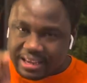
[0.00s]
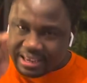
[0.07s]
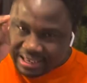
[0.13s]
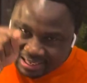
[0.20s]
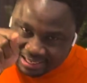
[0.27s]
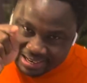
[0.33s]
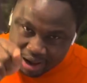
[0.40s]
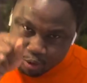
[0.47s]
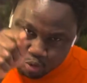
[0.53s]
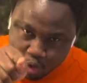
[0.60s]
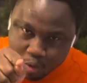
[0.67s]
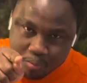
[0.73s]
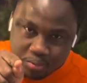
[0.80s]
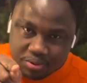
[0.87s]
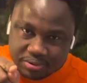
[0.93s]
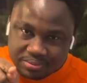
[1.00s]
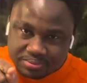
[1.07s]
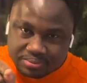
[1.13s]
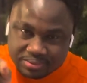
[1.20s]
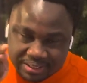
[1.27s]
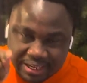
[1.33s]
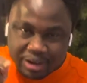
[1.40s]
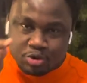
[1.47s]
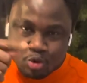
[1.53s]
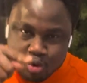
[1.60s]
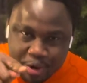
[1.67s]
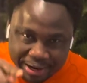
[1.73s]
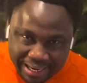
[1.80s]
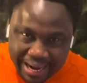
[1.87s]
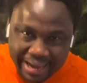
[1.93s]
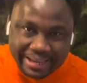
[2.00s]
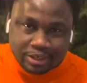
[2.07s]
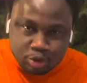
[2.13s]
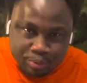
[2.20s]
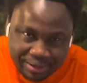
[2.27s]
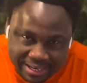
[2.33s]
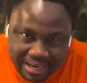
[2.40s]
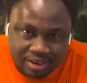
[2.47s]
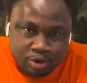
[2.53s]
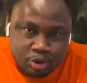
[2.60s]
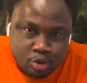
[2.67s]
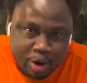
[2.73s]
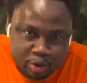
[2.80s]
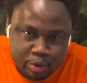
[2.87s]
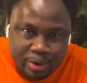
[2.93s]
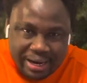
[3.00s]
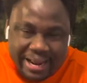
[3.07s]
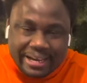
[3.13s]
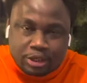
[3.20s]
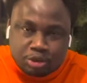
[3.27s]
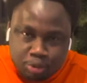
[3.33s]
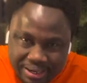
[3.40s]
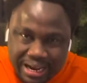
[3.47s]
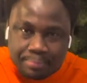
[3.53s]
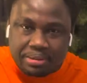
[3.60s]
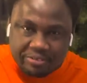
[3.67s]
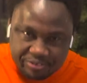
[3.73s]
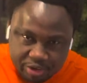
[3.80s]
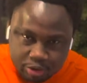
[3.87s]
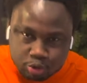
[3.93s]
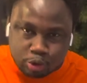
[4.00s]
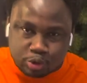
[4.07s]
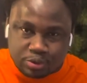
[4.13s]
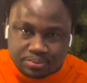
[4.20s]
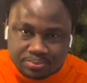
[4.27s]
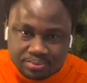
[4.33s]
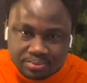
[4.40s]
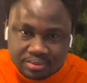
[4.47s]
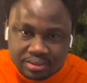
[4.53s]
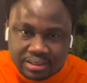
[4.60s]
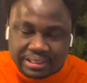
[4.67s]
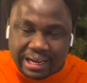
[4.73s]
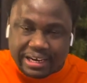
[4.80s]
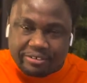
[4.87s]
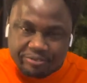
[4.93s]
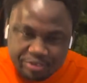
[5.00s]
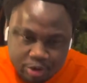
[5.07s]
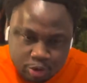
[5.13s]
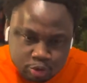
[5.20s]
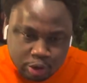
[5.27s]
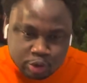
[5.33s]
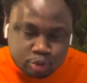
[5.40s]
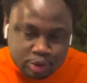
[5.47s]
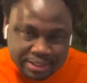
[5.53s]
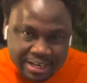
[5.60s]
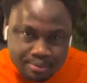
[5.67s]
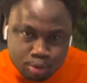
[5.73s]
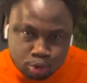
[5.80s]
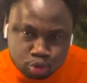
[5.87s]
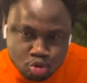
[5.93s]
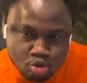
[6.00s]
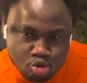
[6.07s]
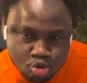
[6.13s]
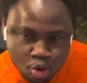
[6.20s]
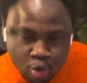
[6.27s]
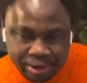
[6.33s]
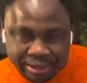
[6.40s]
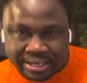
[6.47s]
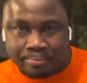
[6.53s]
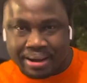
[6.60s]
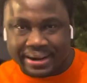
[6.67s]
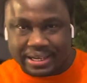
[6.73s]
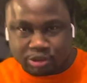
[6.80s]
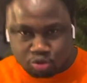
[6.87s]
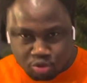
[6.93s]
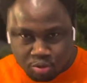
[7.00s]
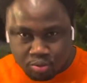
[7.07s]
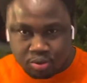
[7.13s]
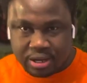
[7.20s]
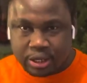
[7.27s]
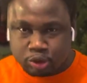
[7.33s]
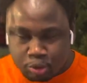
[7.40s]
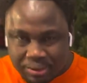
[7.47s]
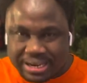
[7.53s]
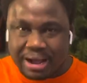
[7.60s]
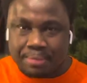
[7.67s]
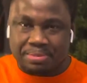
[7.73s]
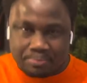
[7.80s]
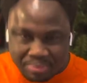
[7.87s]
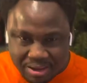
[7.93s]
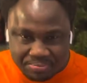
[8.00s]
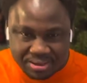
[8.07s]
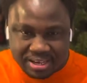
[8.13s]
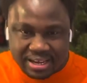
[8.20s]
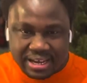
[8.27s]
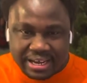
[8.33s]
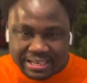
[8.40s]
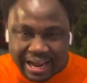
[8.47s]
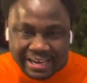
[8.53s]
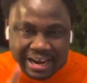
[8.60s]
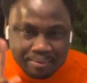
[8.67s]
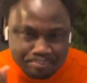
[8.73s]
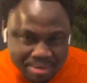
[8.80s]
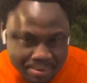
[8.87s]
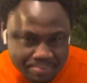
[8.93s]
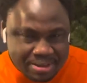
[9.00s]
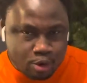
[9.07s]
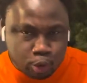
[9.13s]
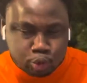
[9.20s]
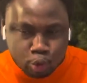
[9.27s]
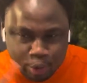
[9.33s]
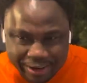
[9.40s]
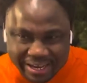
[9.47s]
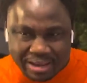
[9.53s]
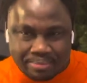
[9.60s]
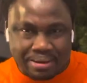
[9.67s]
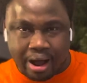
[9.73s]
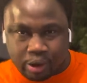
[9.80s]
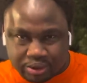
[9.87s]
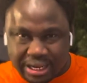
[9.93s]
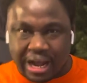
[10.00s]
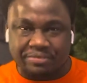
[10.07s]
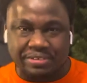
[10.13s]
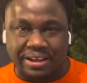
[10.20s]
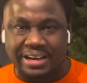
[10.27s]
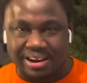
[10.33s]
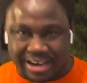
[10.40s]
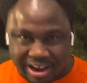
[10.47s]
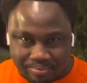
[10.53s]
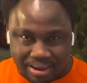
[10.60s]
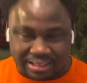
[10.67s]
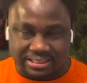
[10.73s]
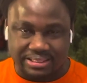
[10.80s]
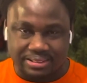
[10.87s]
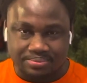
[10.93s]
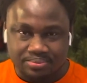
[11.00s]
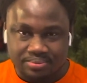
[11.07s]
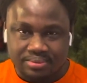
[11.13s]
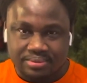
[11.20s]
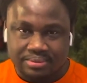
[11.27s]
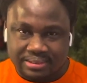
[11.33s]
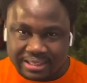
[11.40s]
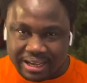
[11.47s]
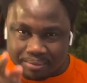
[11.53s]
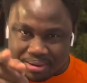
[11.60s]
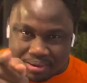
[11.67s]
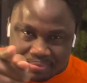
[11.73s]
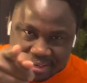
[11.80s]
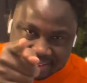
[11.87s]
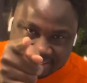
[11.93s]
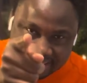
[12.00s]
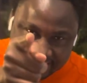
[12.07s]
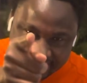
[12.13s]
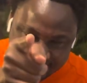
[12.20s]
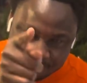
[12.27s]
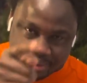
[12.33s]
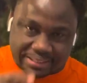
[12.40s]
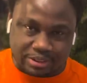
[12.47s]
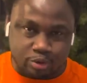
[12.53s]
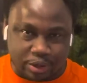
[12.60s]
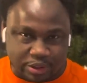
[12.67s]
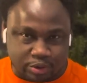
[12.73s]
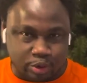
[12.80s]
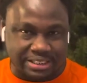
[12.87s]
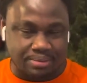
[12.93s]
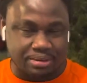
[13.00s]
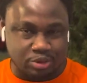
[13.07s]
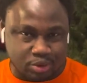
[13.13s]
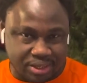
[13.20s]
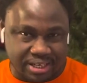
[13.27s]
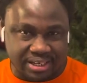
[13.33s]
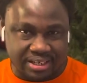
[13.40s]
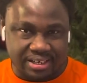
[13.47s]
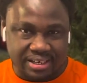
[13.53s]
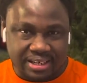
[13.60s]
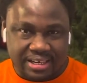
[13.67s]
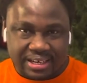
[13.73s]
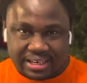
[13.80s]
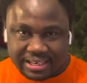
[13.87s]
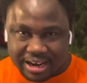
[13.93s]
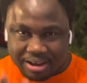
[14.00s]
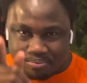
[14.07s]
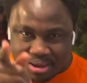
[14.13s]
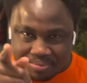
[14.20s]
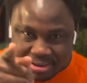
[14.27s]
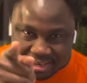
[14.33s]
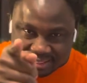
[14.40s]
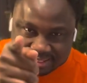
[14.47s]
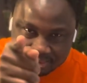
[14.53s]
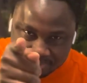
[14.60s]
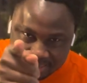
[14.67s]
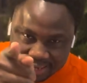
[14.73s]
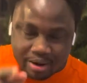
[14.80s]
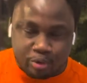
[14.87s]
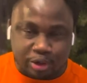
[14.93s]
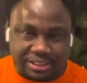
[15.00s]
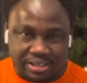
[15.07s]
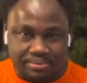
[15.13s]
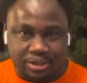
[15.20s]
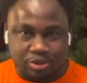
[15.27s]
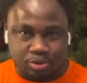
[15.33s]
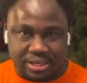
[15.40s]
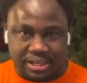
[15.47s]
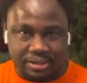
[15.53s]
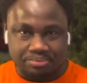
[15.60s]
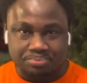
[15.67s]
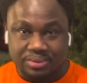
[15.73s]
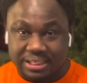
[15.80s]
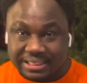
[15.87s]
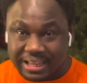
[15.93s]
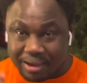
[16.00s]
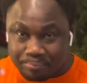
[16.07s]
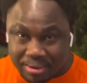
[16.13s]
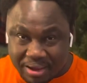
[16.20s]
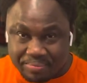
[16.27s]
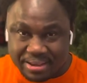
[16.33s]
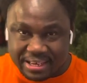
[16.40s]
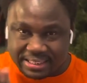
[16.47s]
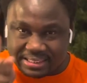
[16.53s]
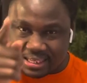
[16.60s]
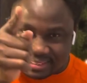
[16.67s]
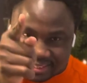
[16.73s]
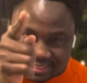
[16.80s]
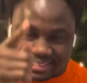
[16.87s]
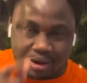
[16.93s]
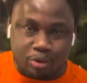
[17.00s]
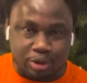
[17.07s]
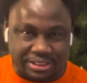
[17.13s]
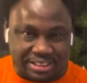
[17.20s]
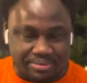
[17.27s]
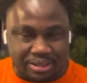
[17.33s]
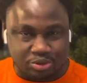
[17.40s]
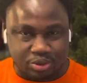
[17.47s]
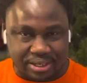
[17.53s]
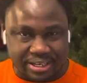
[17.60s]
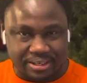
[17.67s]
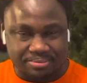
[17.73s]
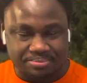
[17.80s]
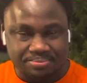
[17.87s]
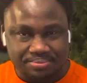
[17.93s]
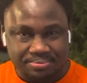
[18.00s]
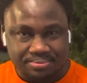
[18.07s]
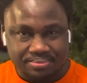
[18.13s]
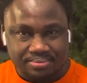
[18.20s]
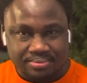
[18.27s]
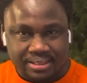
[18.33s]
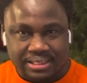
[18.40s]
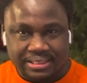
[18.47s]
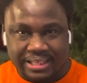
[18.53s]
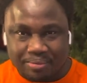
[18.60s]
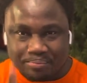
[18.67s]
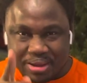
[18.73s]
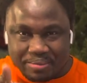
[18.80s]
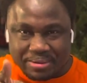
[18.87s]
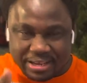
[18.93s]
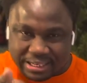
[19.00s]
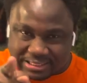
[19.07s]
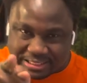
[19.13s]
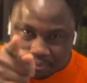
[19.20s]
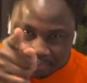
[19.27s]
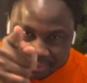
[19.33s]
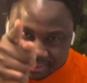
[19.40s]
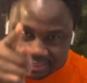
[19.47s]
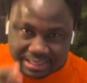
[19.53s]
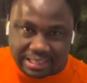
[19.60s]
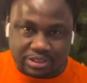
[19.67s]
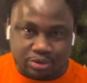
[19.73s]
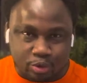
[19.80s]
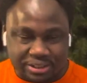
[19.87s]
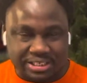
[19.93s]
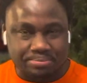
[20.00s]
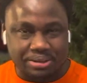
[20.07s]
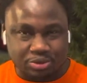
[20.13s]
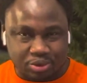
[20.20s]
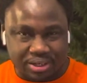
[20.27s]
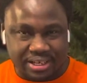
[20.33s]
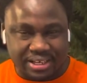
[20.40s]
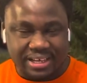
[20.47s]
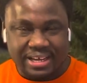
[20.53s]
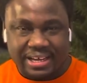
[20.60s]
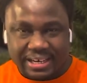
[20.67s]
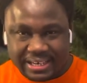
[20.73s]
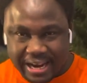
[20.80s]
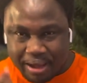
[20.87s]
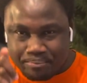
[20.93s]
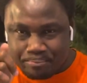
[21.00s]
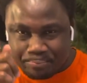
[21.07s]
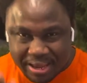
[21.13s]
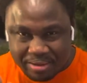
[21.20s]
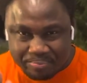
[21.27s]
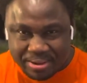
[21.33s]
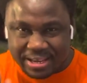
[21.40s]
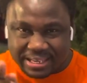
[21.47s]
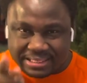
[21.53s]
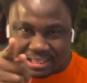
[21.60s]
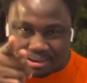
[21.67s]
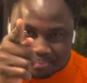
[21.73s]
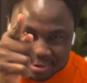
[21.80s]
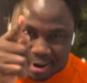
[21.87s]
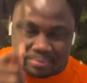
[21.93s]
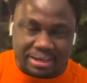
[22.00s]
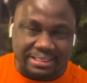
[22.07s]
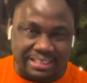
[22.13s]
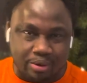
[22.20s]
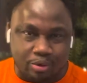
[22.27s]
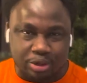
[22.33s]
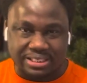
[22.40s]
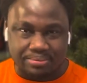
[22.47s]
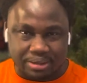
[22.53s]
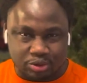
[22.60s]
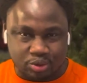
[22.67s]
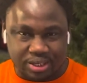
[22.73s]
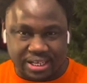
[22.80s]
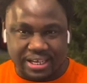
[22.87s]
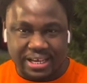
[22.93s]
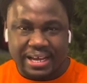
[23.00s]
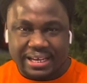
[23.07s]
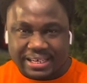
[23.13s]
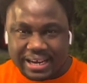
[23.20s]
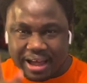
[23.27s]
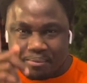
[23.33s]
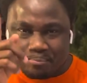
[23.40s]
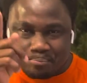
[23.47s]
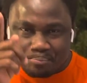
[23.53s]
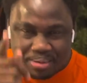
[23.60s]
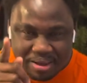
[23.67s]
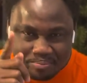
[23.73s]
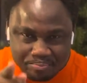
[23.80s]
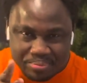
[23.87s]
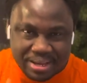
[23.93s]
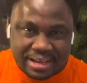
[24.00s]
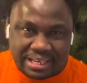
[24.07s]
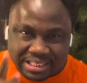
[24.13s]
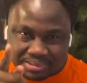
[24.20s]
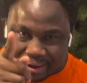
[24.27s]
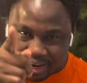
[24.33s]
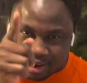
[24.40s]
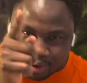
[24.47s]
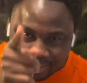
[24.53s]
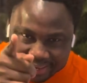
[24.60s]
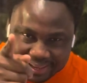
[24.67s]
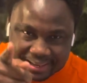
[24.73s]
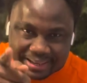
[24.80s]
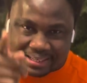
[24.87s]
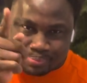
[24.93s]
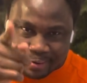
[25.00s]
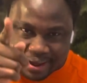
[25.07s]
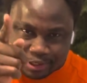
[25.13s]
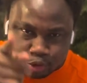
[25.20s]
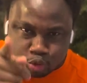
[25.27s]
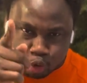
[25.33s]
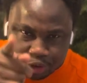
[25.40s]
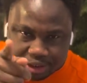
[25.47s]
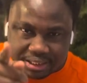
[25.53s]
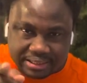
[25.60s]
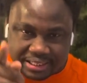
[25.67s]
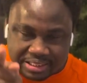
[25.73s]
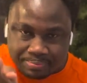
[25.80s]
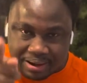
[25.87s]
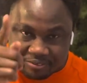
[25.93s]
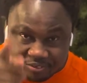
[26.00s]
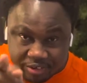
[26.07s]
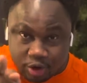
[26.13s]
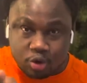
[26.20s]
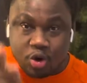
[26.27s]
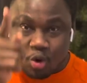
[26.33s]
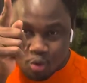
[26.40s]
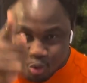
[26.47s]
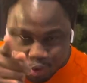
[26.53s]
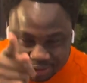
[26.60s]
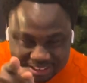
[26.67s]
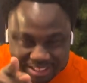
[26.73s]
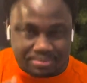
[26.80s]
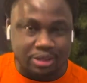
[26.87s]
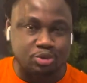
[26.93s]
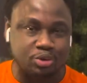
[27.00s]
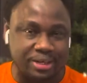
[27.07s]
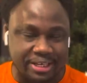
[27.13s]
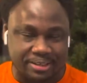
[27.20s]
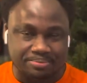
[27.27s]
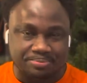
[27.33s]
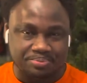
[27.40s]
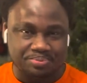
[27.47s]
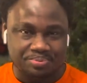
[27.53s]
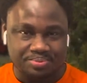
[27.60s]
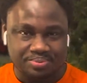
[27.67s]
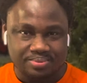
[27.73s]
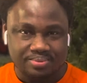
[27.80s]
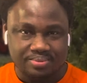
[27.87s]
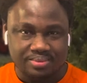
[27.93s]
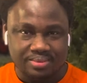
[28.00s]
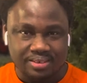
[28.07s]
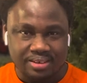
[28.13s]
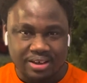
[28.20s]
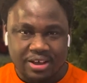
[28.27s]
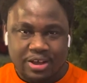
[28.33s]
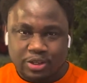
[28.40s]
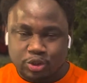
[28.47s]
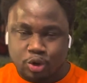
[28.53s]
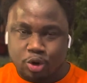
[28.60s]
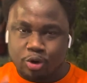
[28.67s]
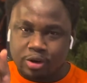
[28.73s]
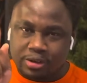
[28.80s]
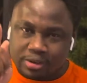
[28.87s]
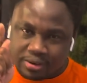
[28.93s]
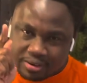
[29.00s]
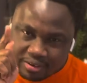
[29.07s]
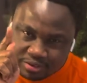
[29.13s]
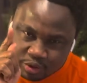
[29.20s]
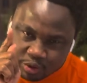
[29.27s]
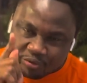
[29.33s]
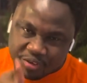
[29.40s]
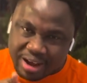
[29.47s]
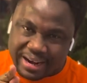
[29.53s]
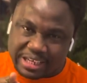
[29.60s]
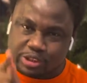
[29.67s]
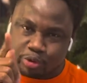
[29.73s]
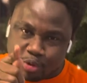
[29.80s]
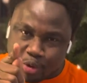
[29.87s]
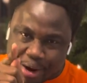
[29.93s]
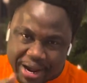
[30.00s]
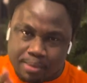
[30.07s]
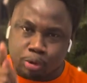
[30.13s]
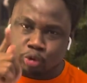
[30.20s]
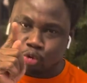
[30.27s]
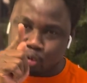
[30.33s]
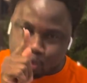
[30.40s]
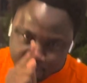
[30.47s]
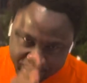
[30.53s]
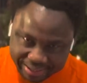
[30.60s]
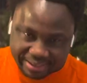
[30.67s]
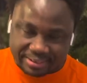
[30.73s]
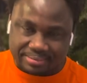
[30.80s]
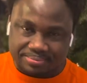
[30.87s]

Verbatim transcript: In that womb, that you were lucky to be, you, you were lucky to become the fetus that the fetus was able to grow in the mother's womb to become the baby. That that baby also came out after that nine months. That baby is the kind of person who is watching me today. That baby is the brother watching me today. That baby is the sister watching me today. That baby is the president watching me today. That baby is the prime minister watching me today. That baby is my colleague, is my associate, is my fellow watching me today. So, so far as you were able to win,